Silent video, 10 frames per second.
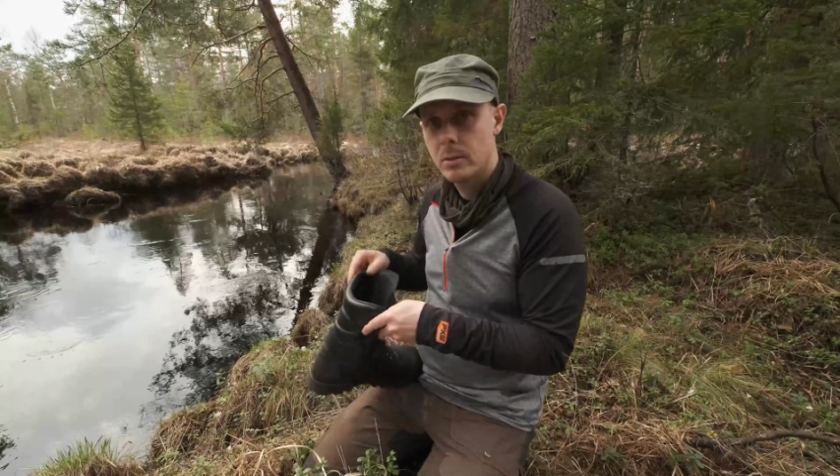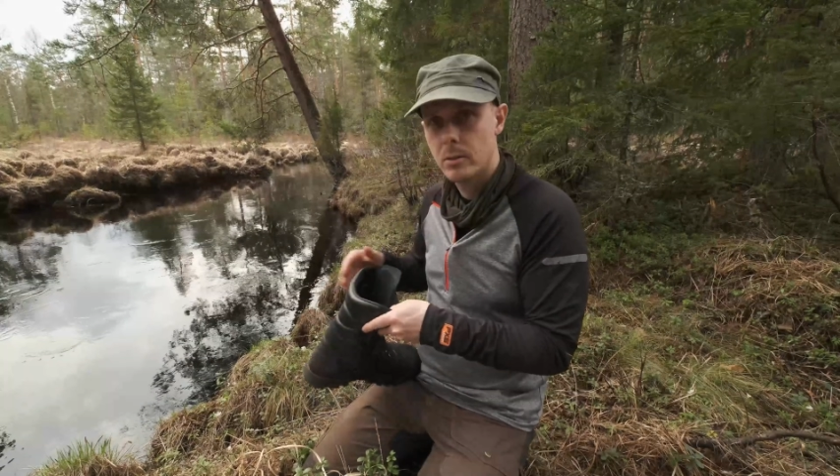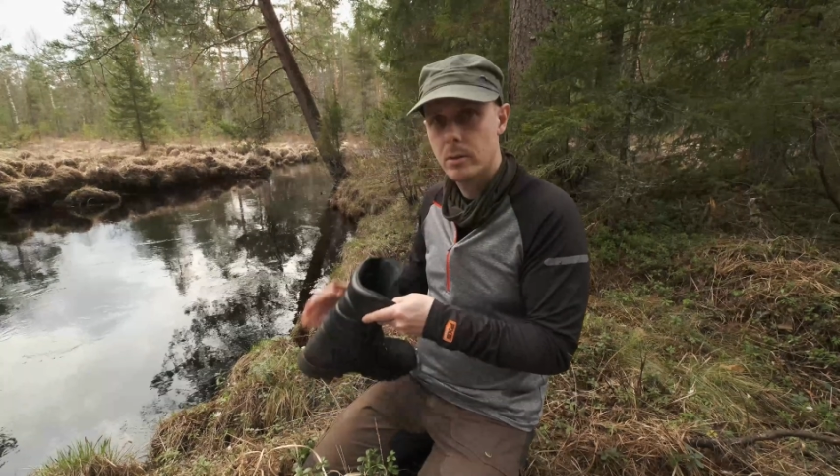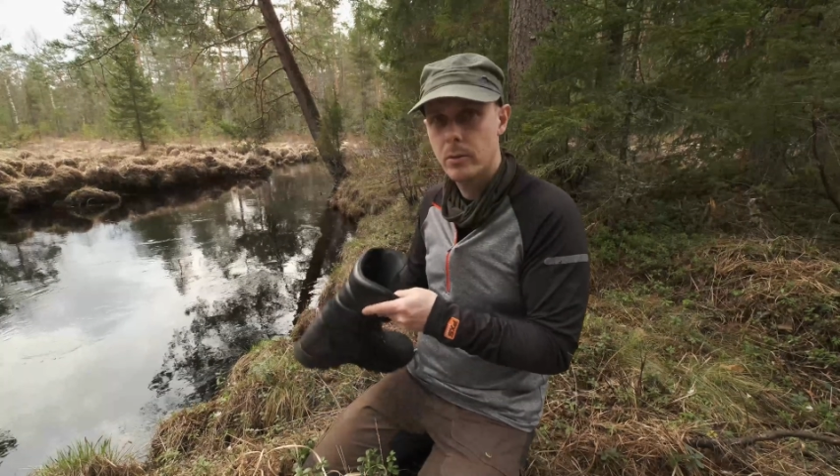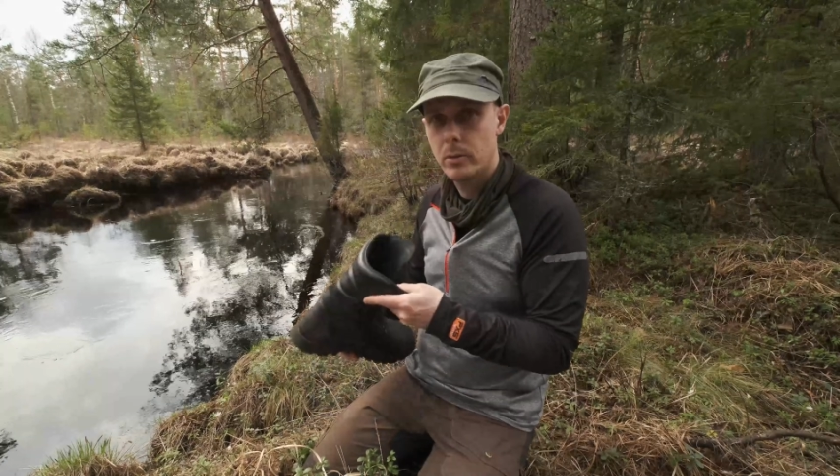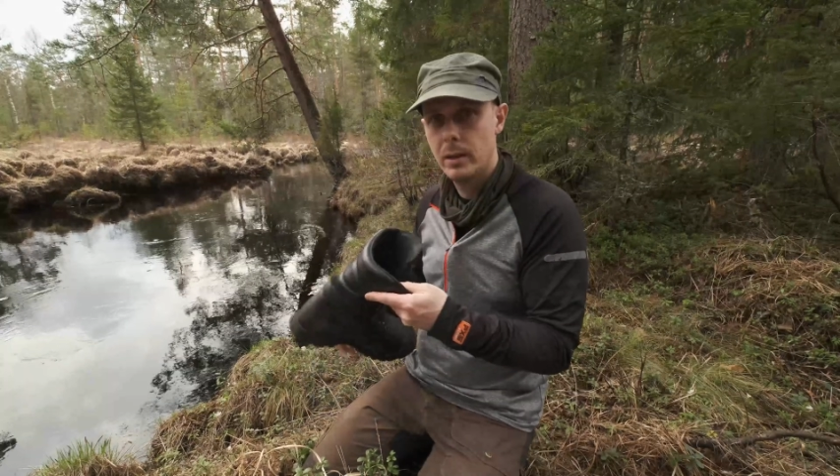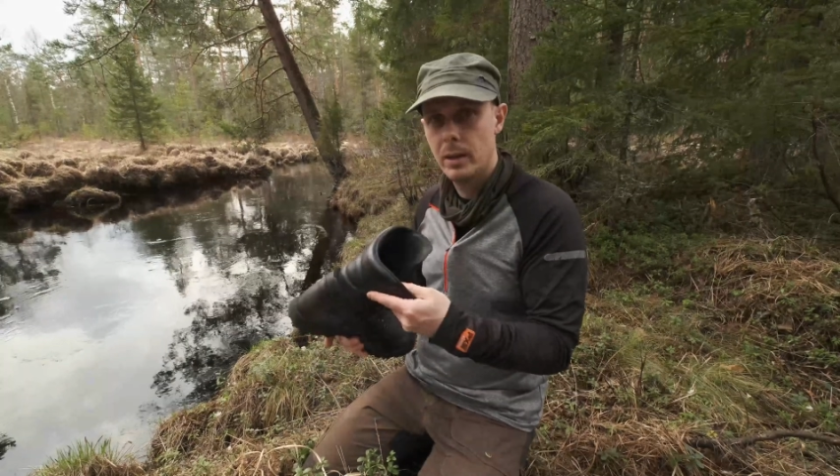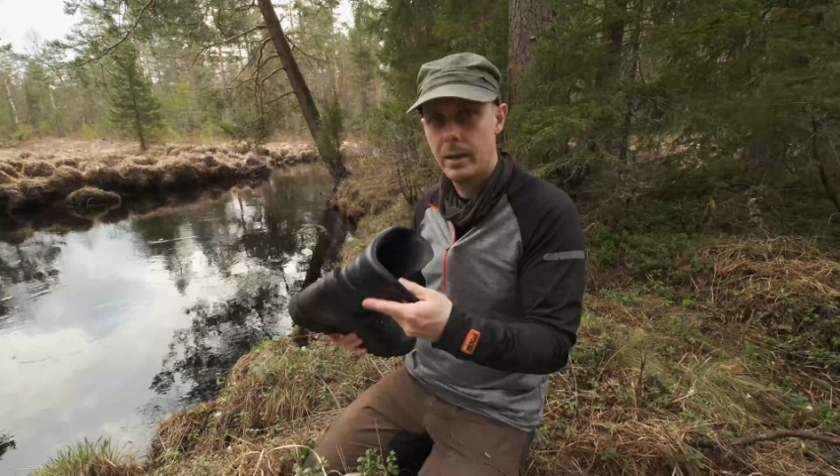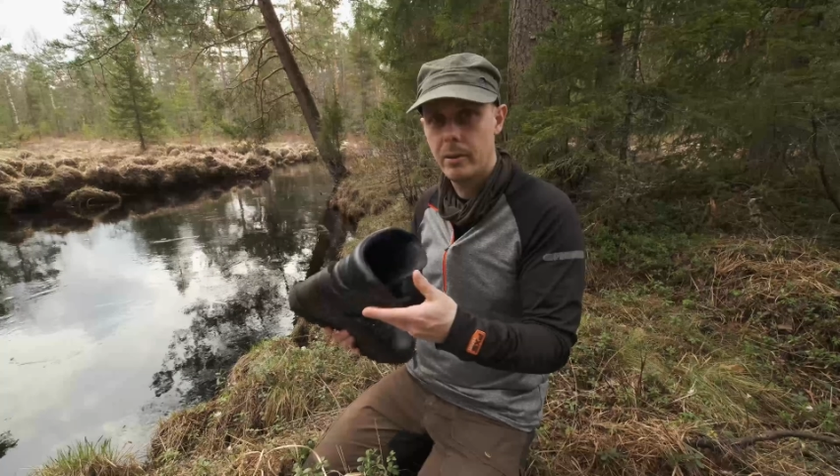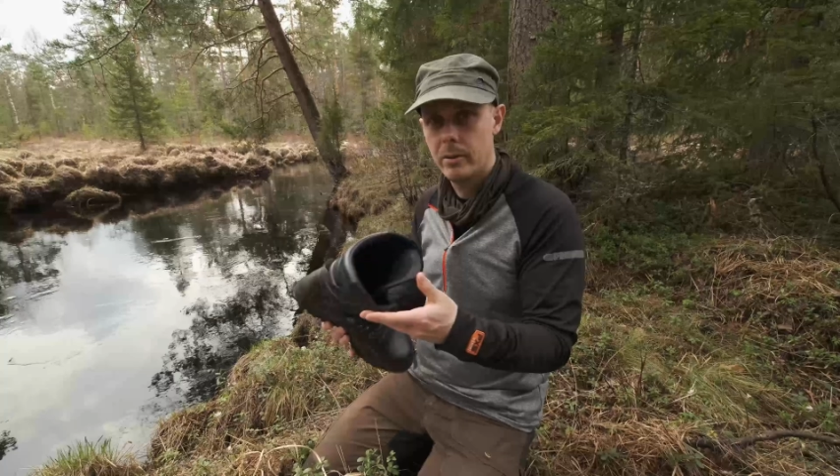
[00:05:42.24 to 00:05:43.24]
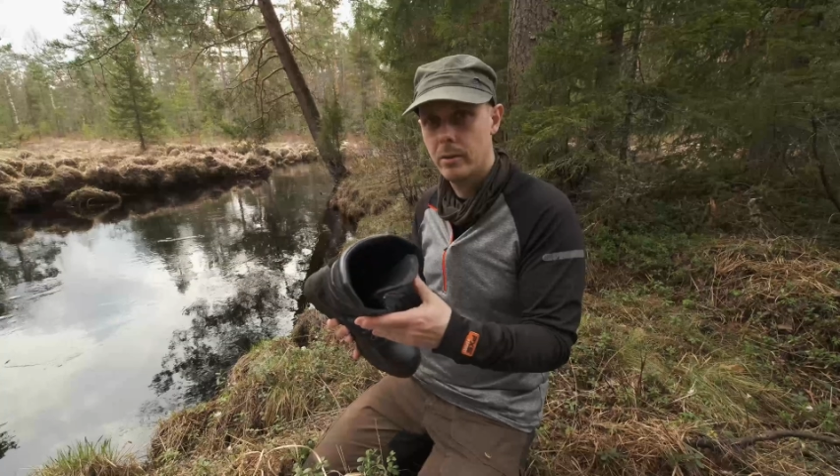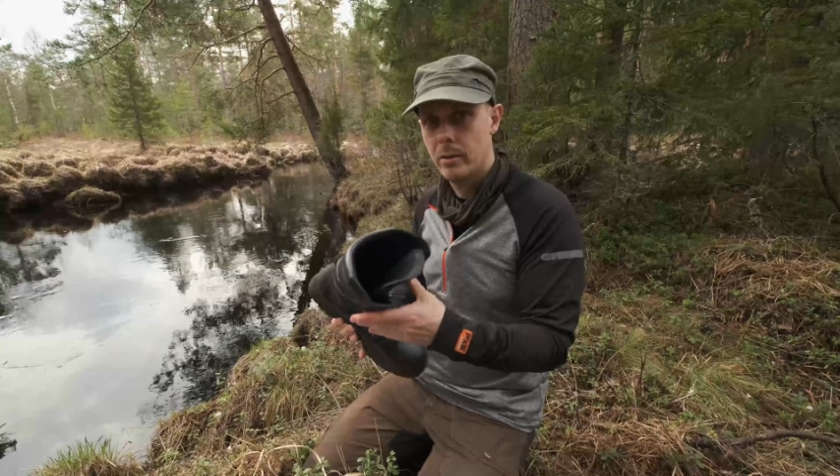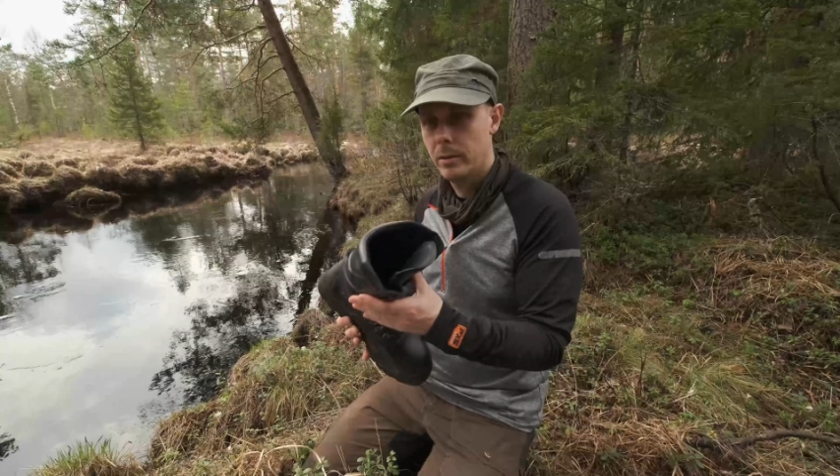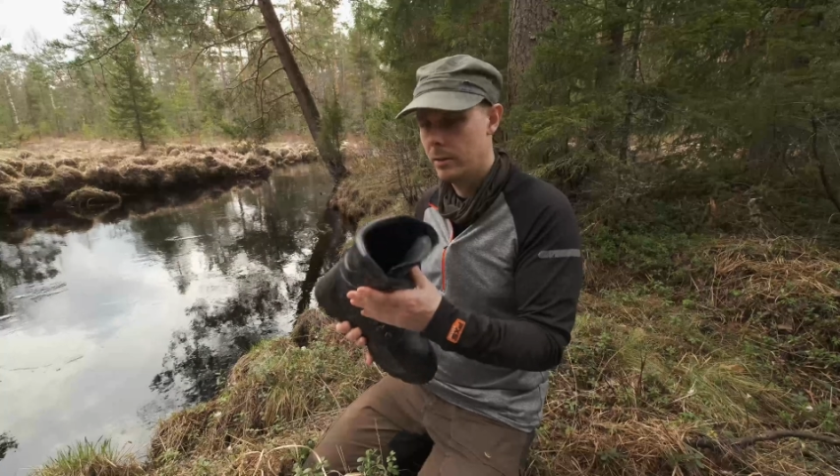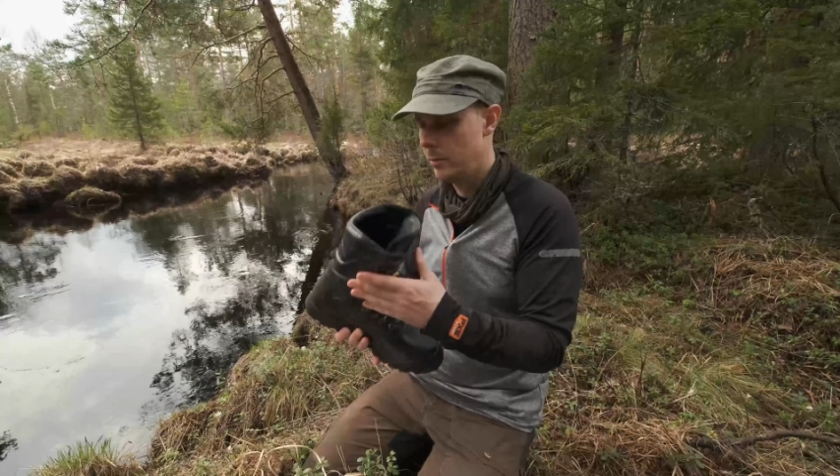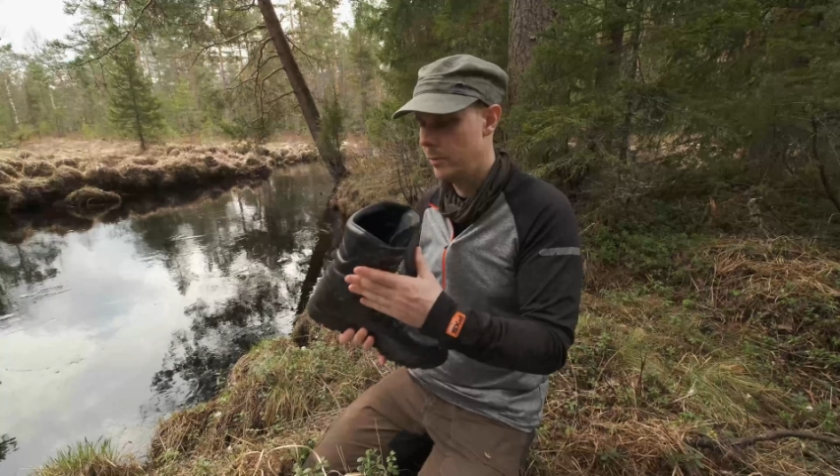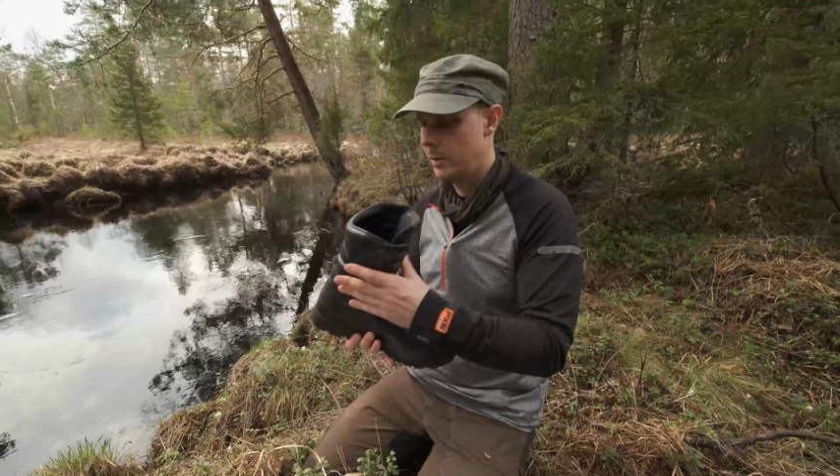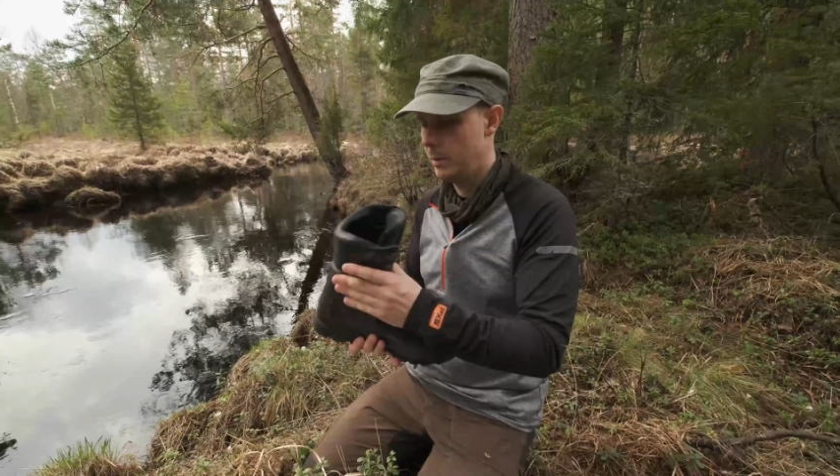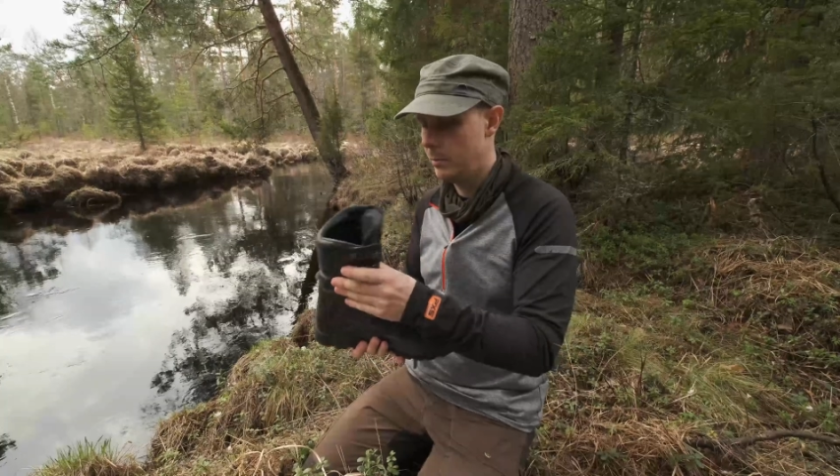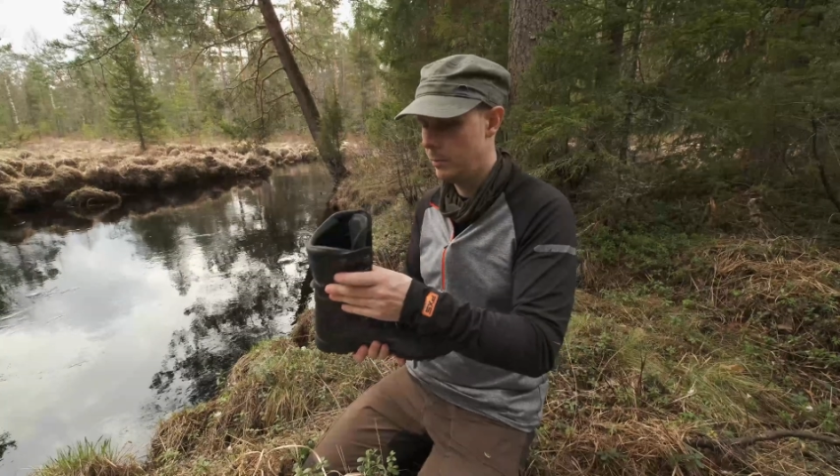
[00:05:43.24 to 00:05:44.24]
your 3-layer on
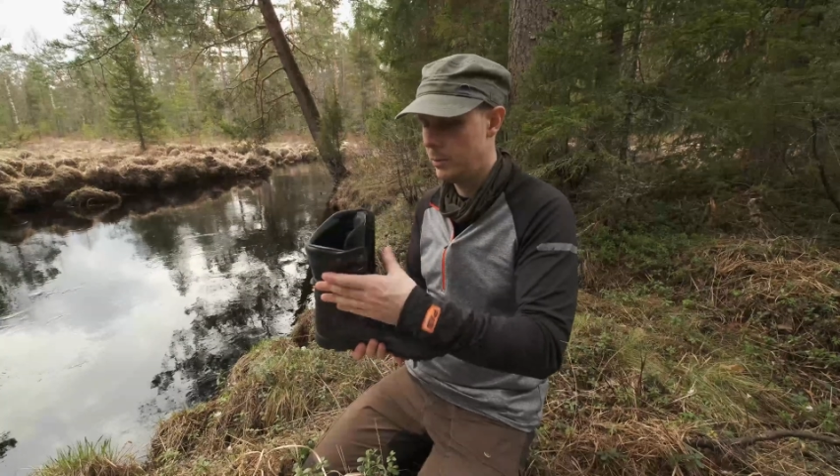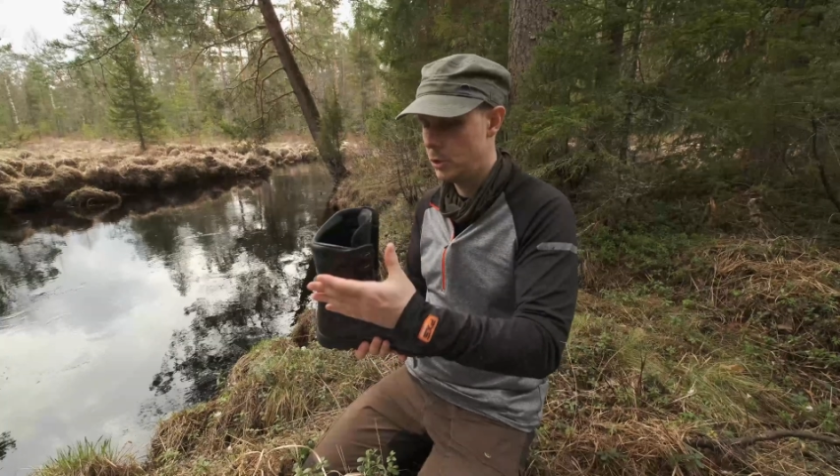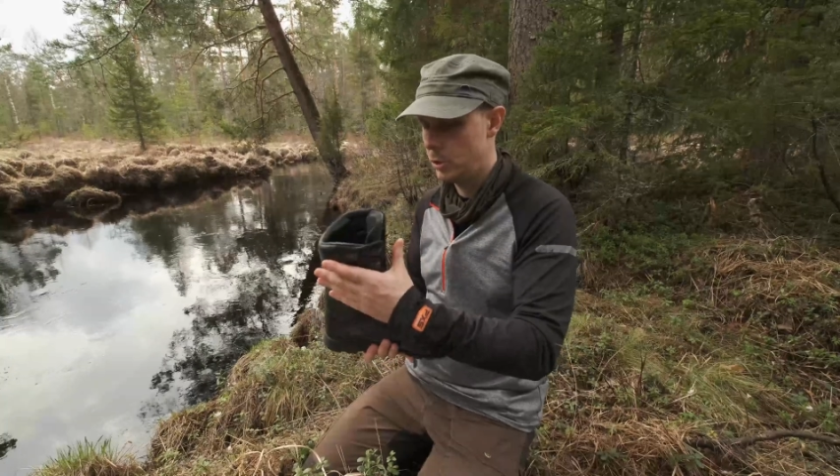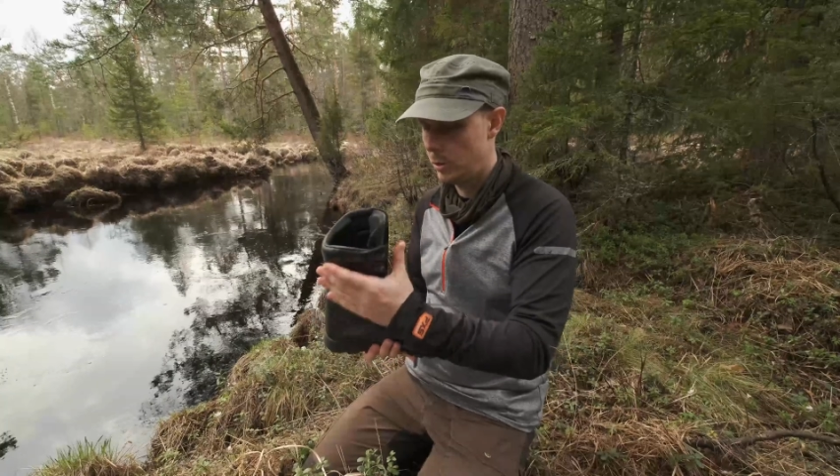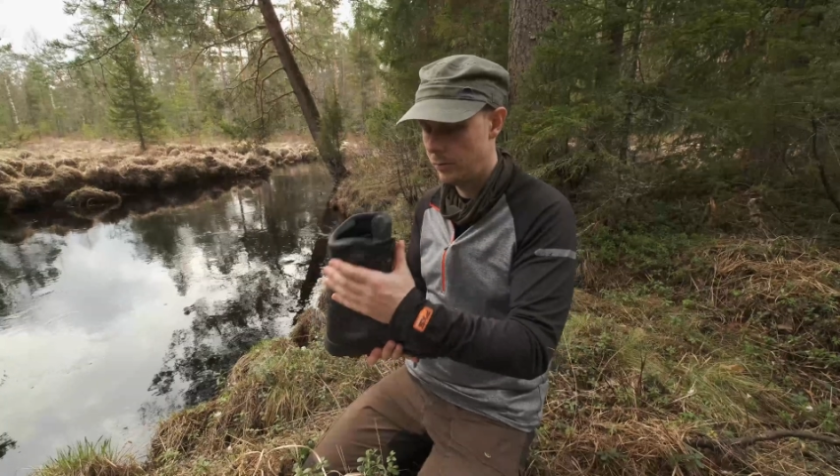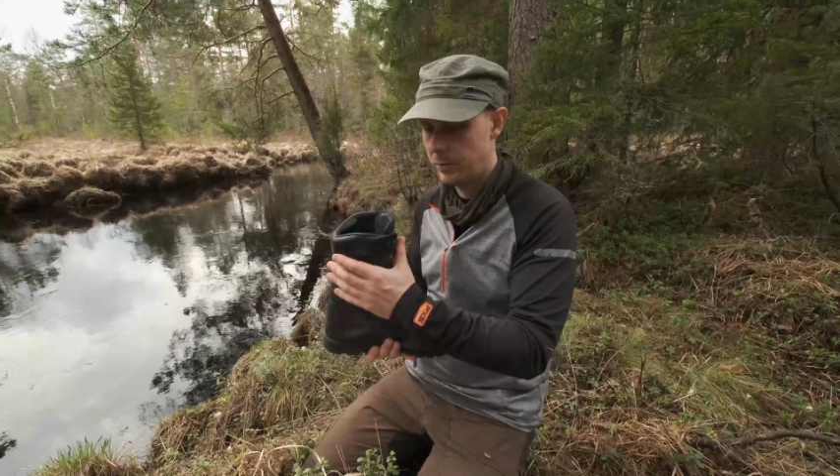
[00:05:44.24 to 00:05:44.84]
the shaft